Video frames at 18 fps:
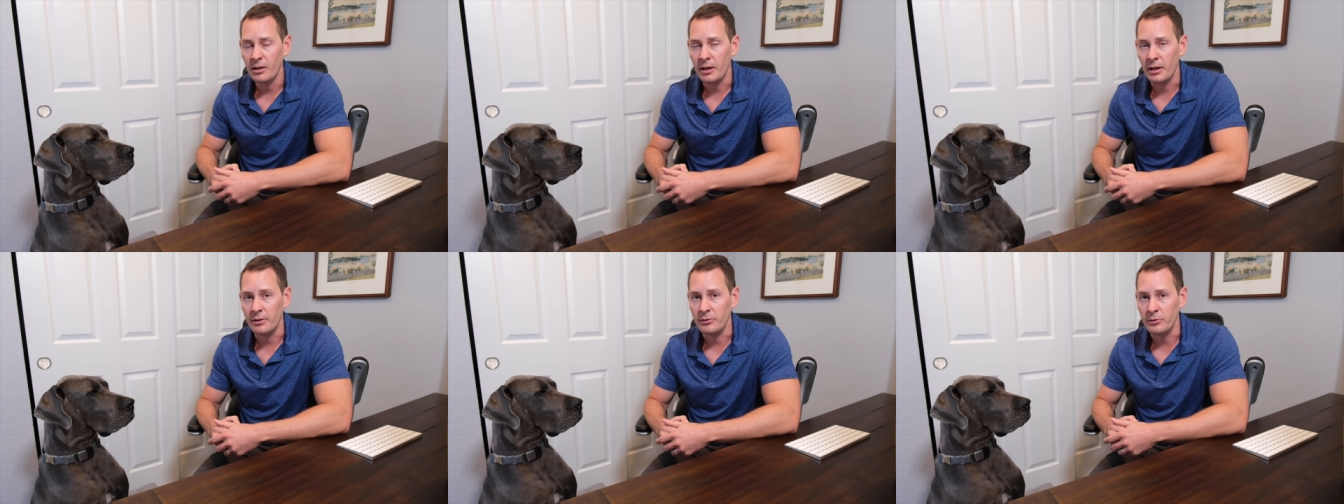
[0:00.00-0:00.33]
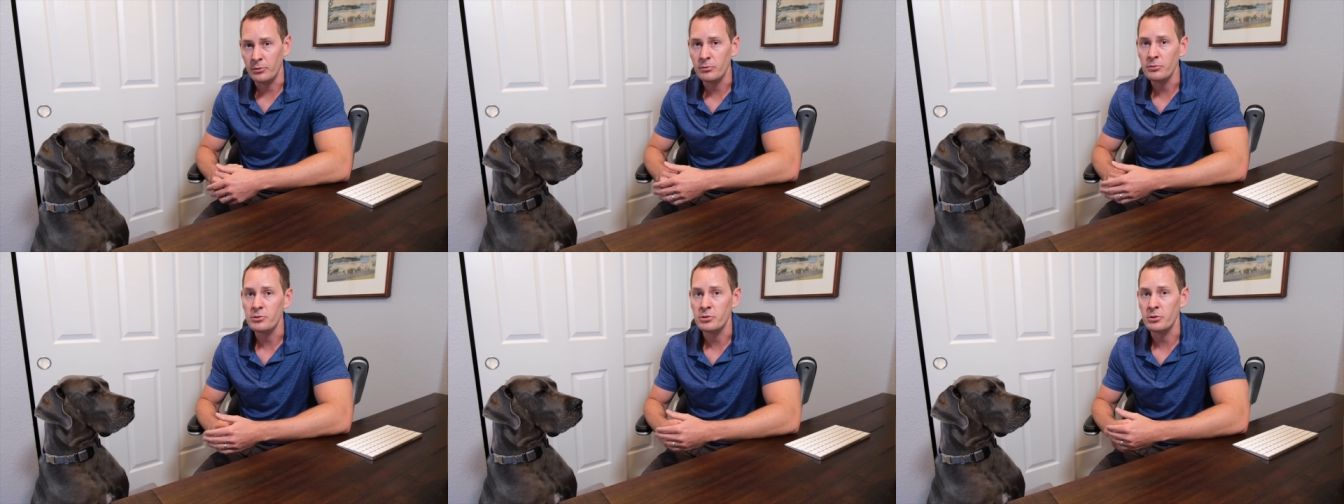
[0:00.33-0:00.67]
and
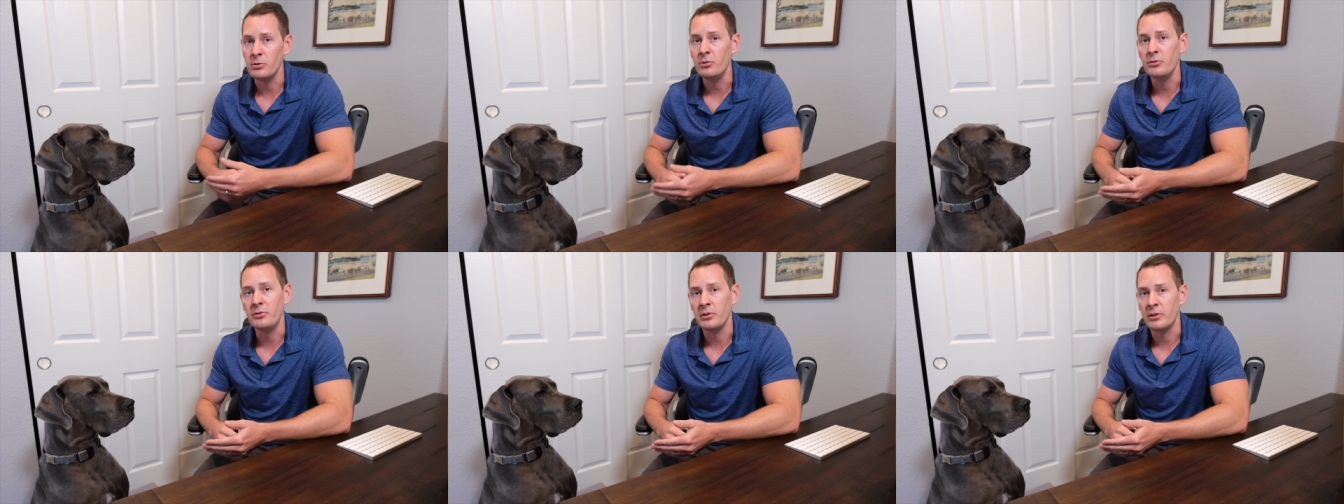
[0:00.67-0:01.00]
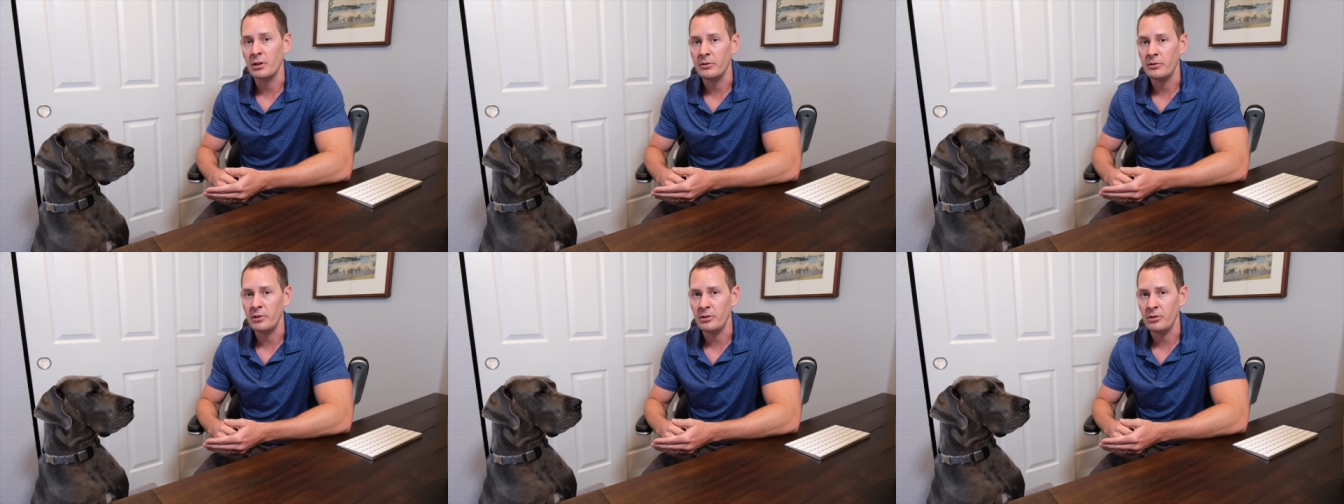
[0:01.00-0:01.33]
you choose to
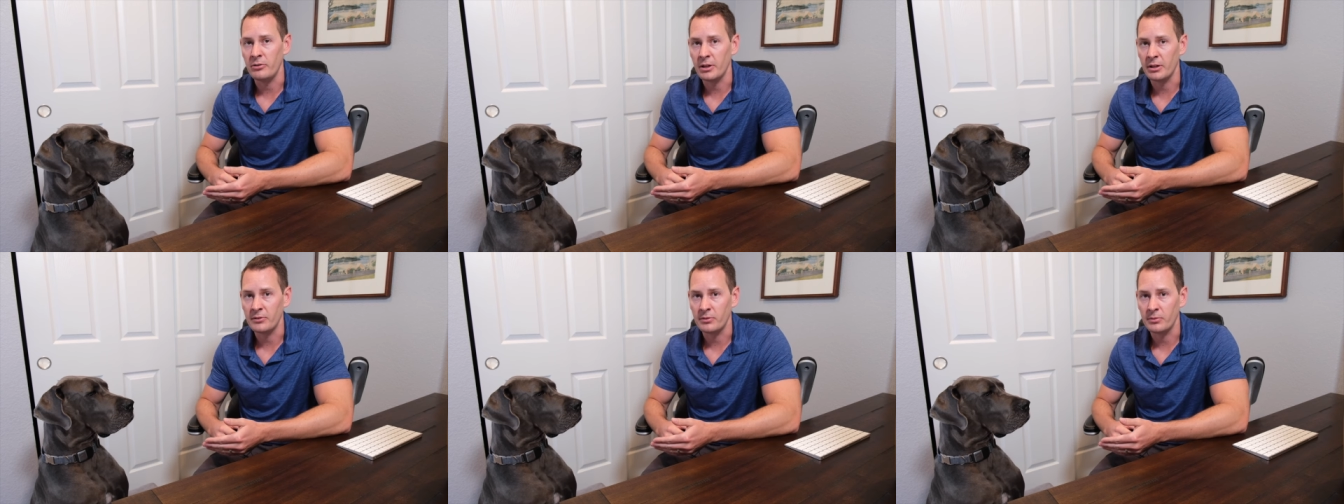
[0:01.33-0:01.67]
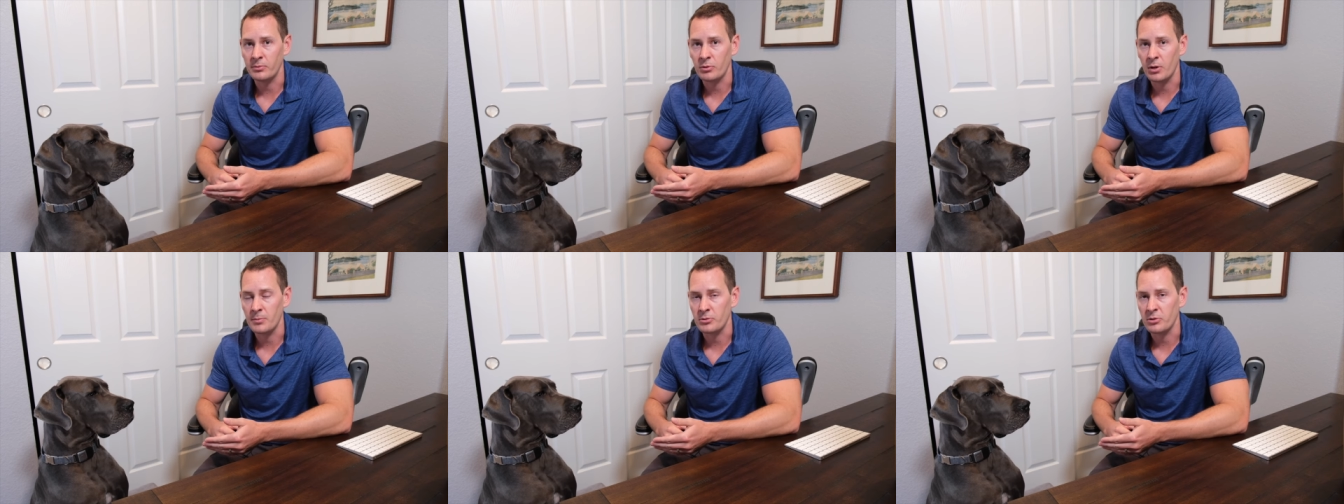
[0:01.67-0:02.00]
continue that
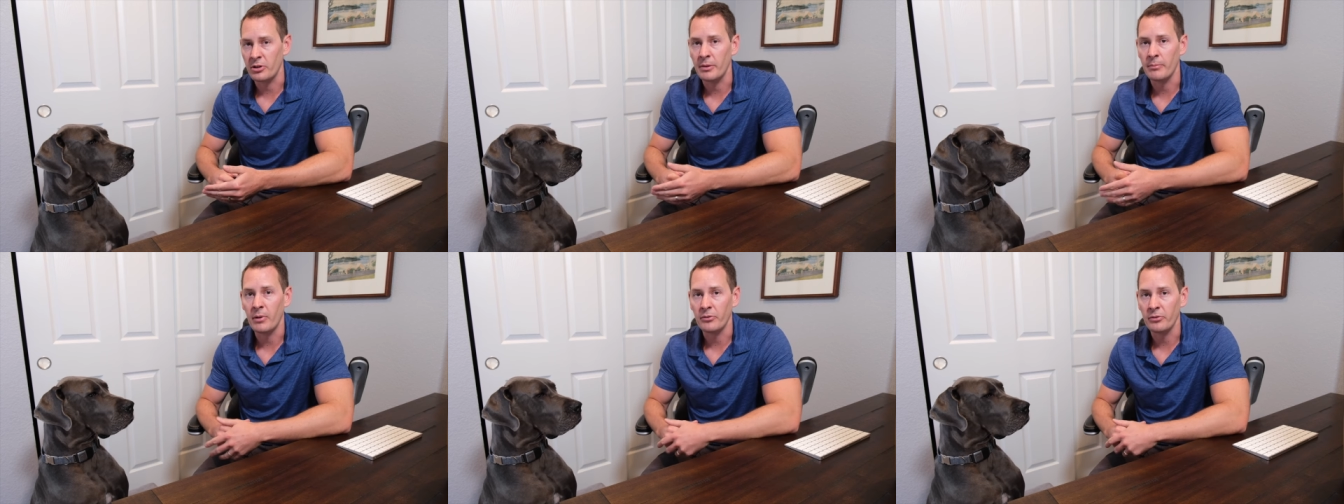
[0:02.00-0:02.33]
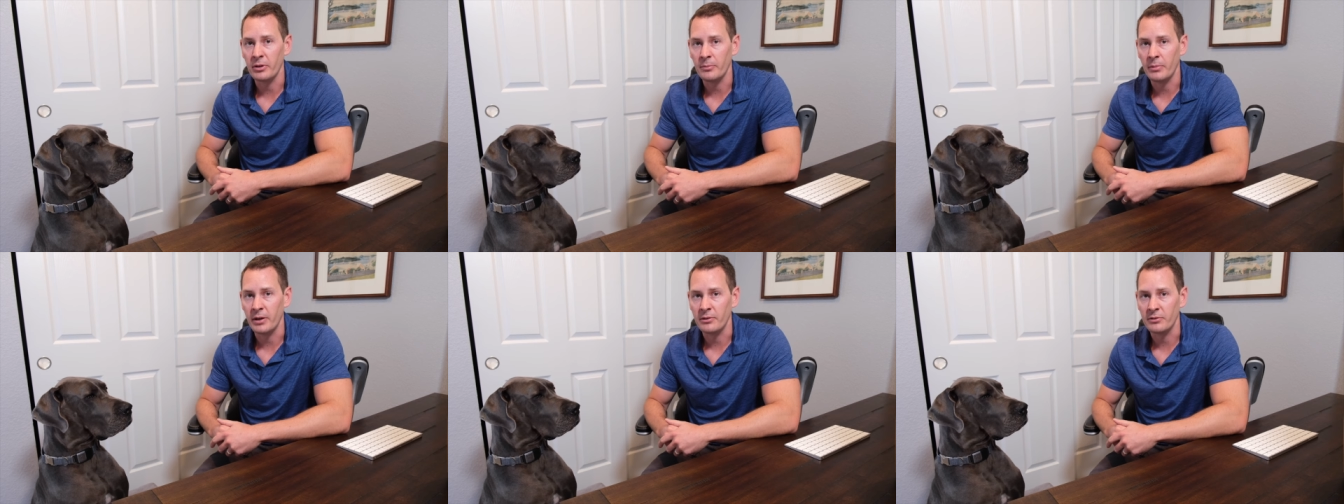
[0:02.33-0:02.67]
subscription on a
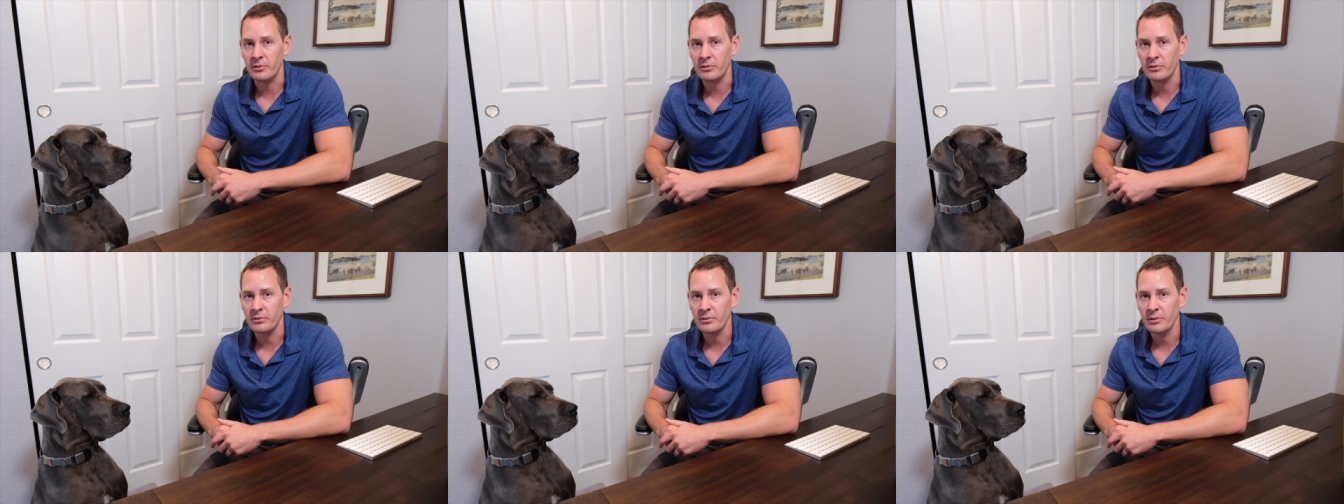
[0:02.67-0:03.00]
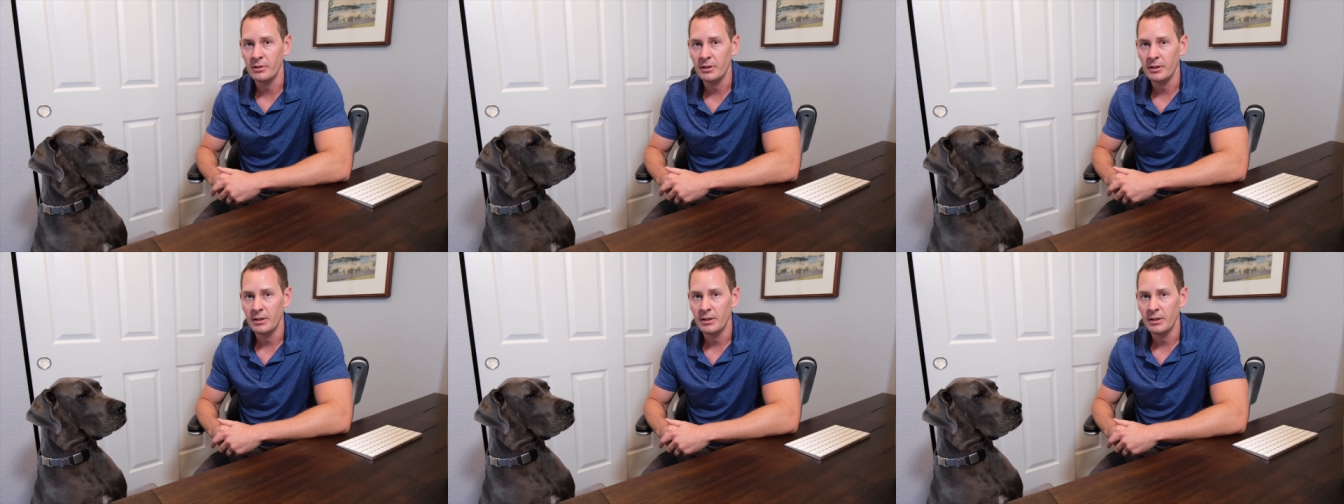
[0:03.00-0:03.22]
monthly basis.